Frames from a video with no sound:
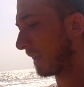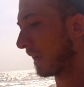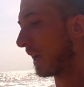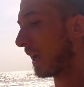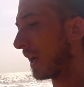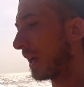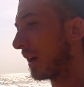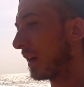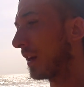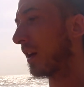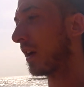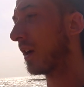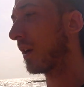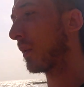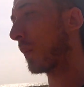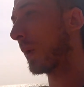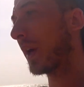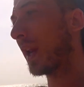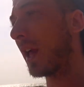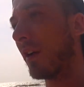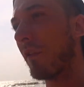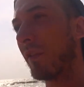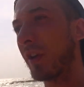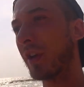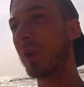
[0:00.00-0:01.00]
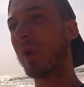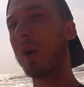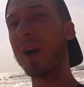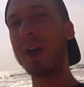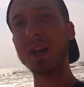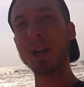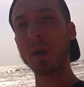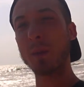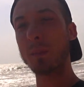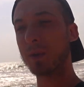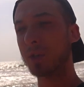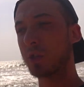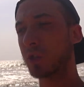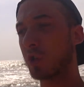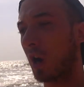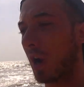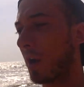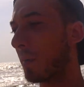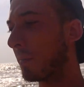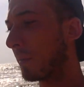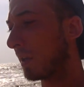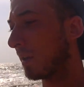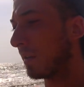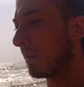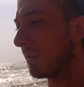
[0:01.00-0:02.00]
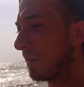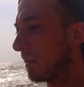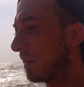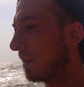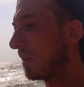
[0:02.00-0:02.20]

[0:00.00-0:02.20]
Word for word: and uh, whenever you end up in trouble,